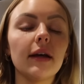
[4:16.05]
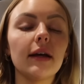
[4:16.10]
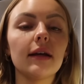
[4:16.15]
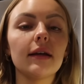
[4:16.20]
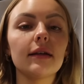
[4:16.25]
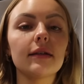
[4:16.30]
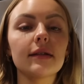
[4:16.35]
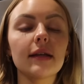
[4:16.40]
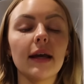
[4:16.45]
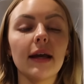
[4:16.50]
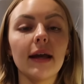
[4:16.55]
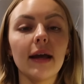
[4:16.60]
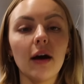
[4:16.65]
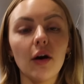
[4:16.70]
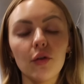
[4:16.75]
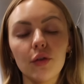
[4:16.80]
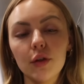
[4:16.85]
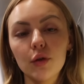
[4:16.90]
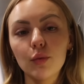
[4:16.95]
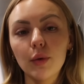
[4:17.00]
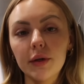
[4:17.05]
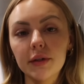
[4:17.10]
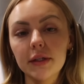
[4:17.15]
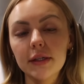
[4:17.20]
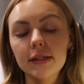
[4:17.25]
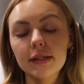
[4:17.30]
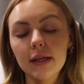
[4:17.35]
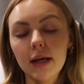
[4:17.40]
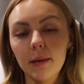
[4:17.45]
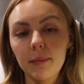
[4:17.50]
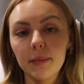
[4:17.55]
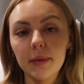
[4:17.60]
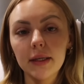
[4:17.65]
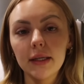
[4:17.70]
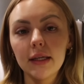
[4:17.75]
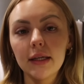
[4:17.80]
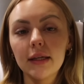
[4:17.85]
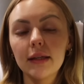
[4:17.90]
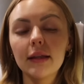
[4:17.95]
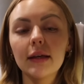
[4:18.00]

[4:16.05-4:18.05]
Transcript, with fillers: is a health and wellness company